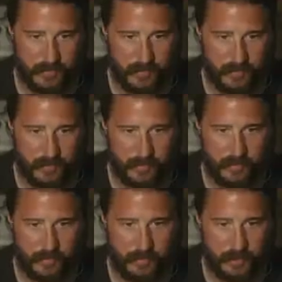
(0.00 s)
because
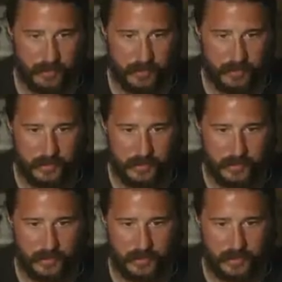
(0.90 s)
either
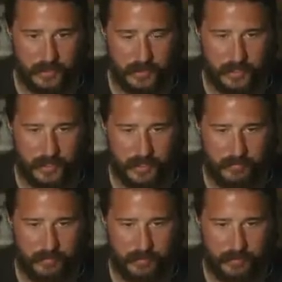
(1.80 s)
I have
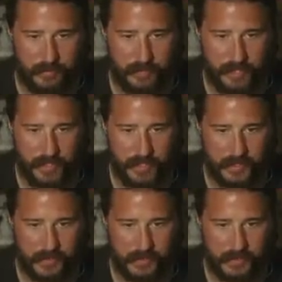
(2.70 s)
uh, light
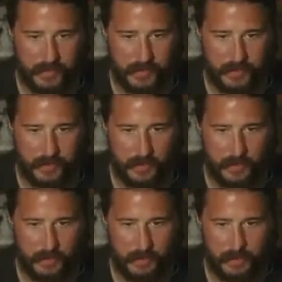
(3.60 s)
kits and shit at
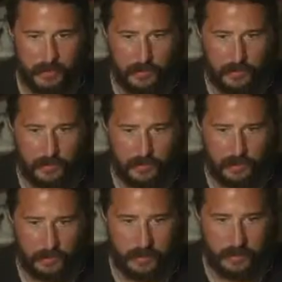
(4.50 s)
home, or
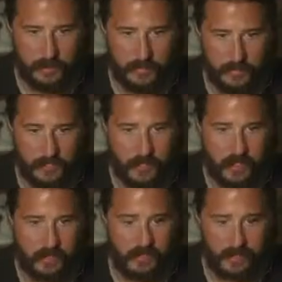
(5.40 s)
it's very hard to
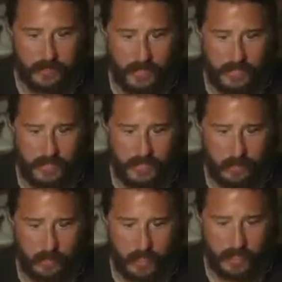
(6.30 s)
set up lighting at a
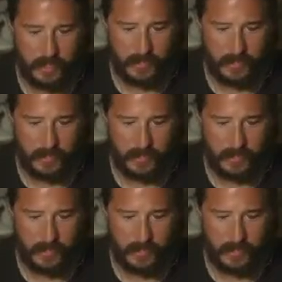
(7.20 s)
wedding